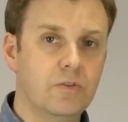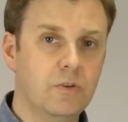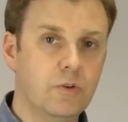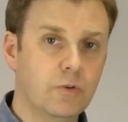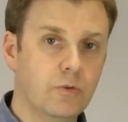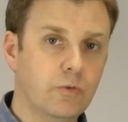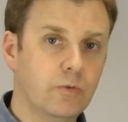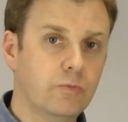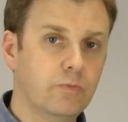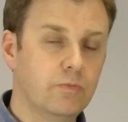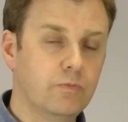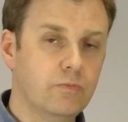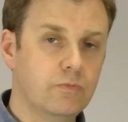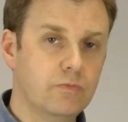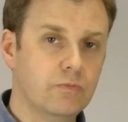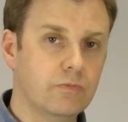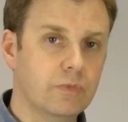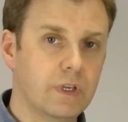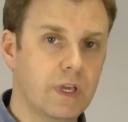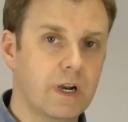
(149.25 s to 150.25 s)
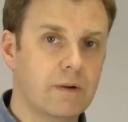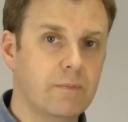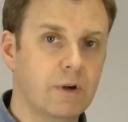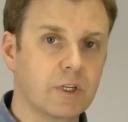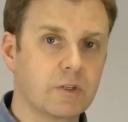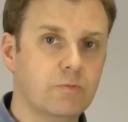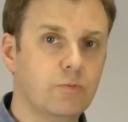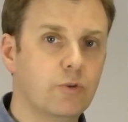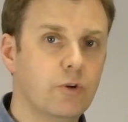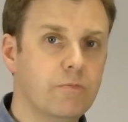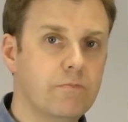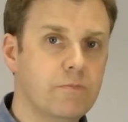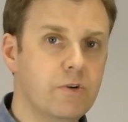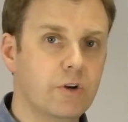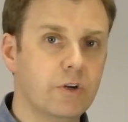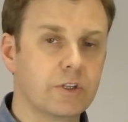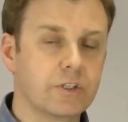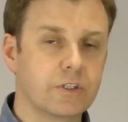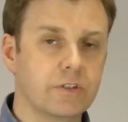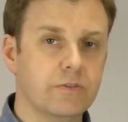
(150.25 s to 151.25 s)
you'll get a much more
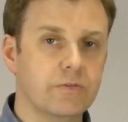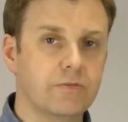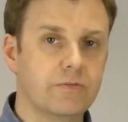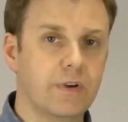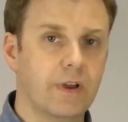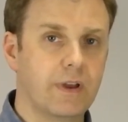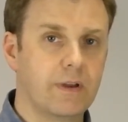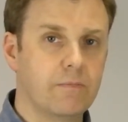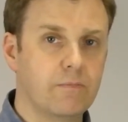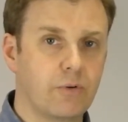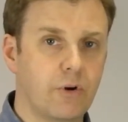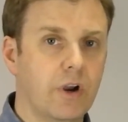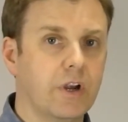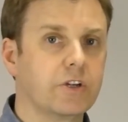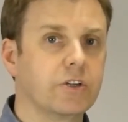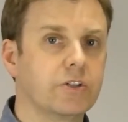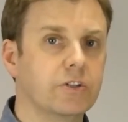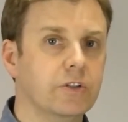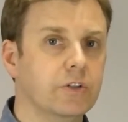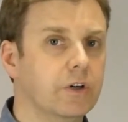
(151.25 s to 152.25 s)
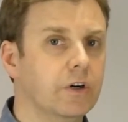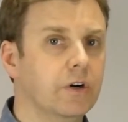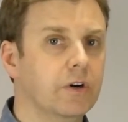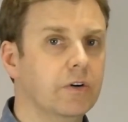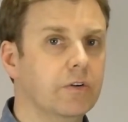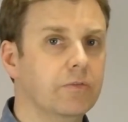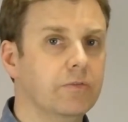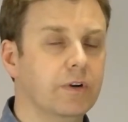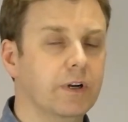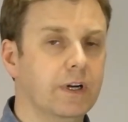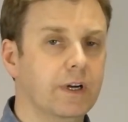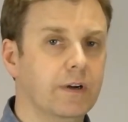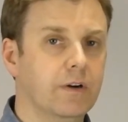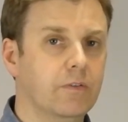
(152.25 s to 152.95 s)
immersive impression of